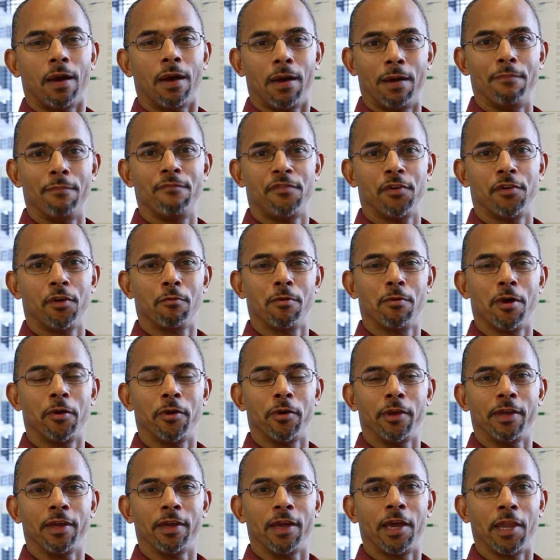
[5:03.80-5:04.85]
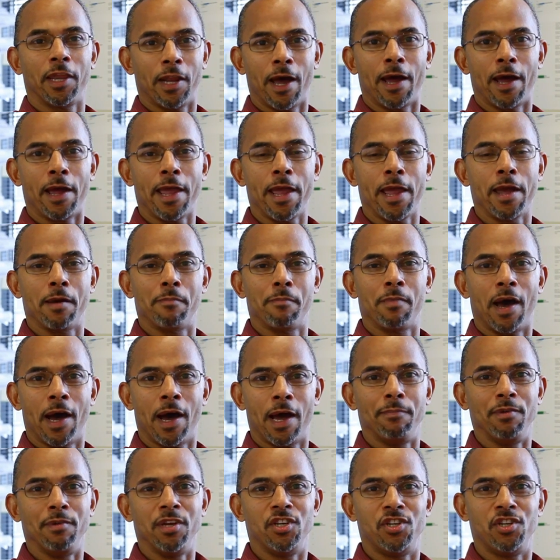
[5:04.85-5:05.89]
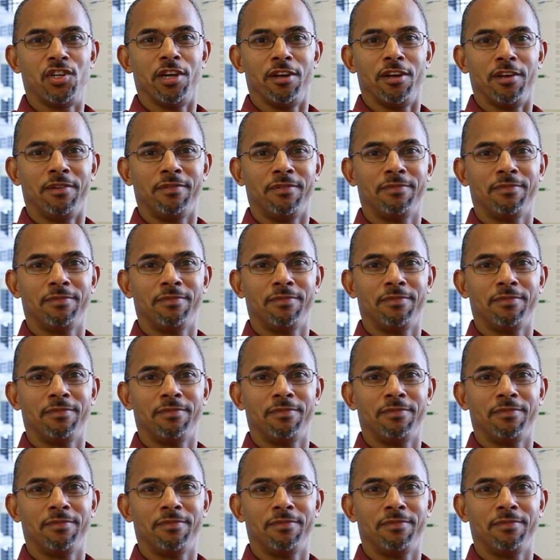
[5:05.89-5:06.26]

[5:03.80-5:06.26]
I'm Phil Roney, and I am IBG.